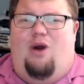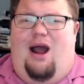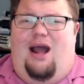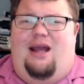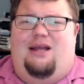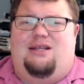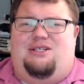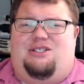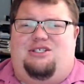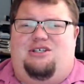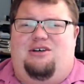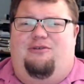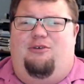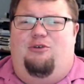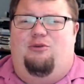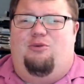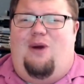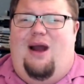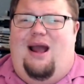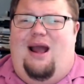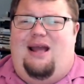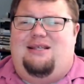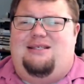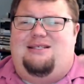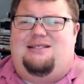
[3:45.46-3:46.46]
civil
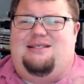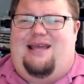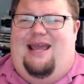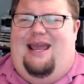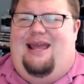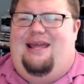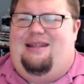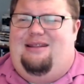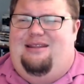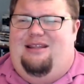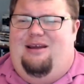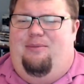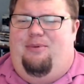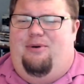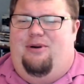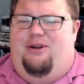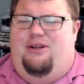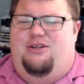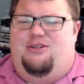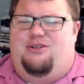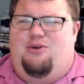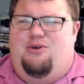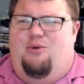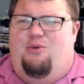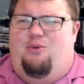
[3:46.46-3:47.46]
rights and
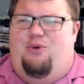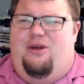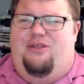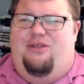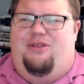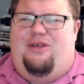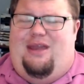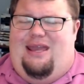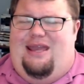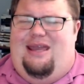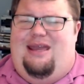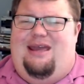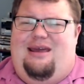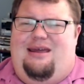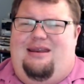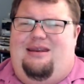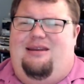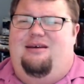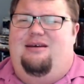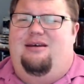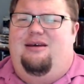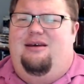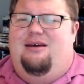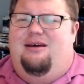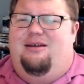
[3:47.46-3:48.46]
liberties
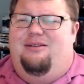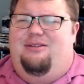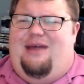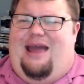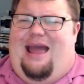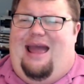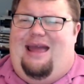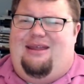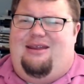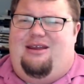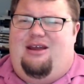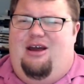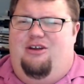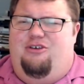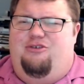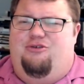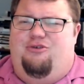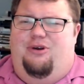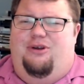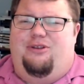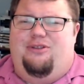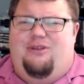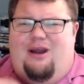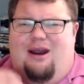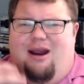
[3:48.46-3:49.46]
within that
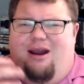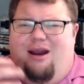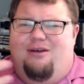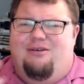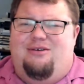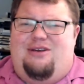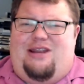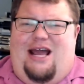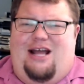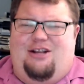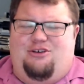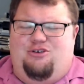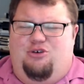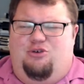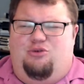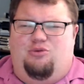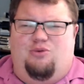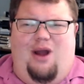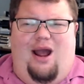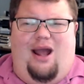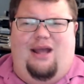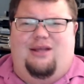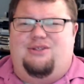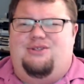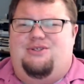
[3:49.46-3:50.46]
country. There are natural
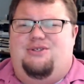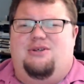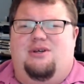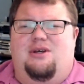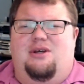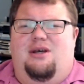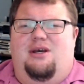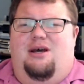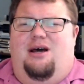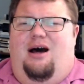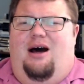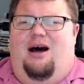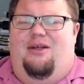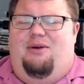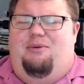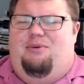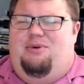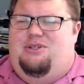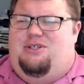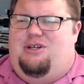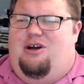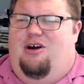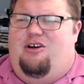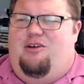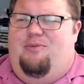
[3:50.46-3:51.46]
rights that
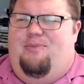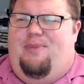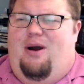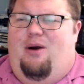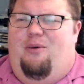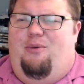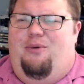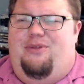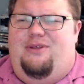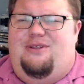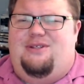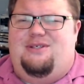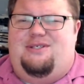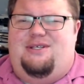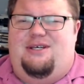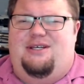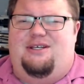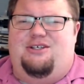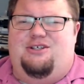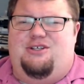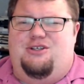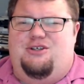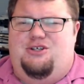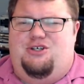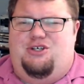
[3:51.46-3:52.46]
we talked about within
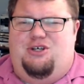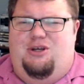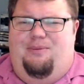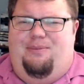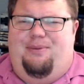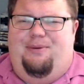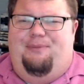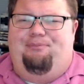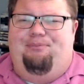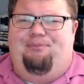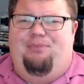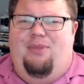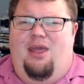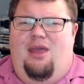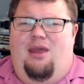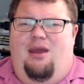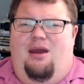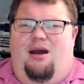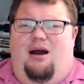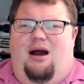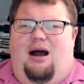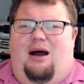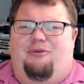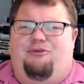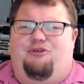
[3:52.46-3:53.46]
citizenship.
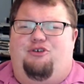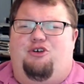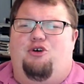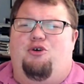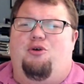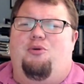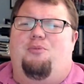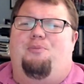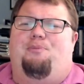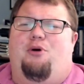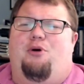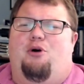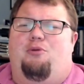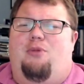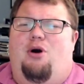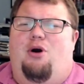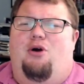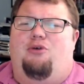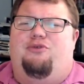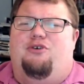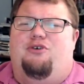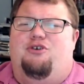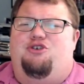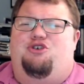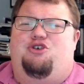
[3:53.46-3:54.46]
To
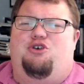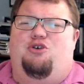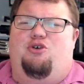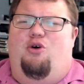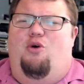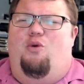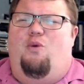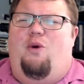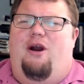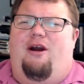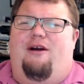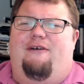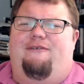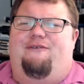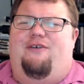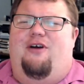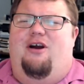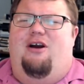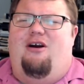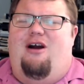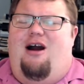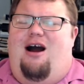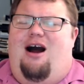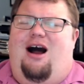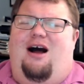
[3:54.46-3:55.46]
promote the general
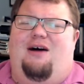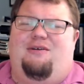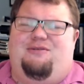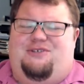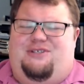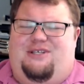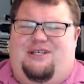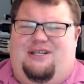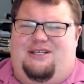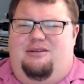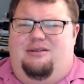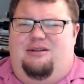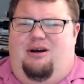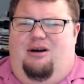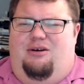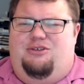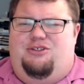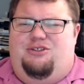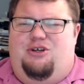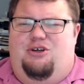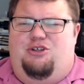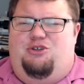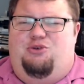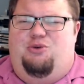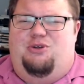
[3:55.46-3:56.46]
welfare of citizens.
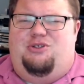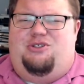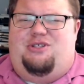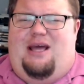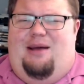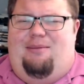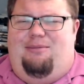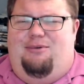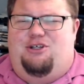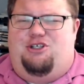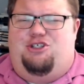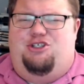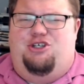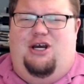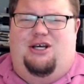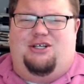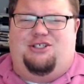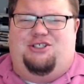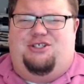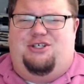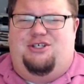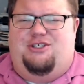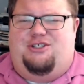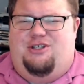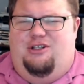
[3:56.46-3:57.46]
Also, to establish
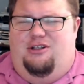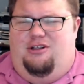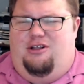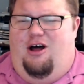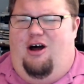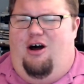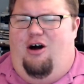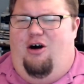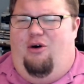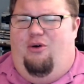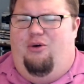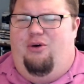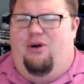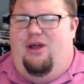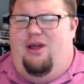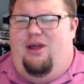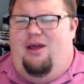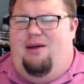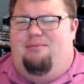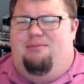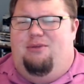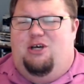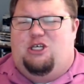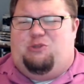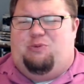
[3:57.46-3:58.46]
justice. The law
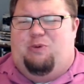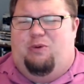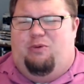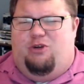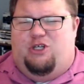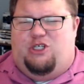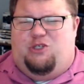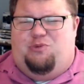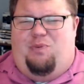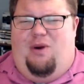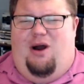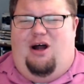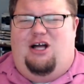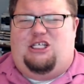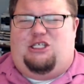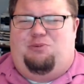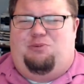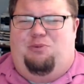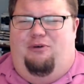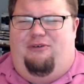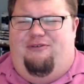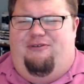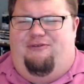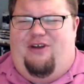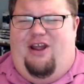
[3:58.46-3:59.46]
must be
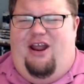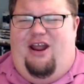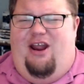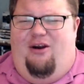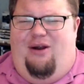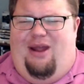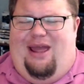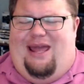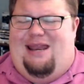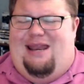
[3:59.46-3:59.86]
responsible, fair, and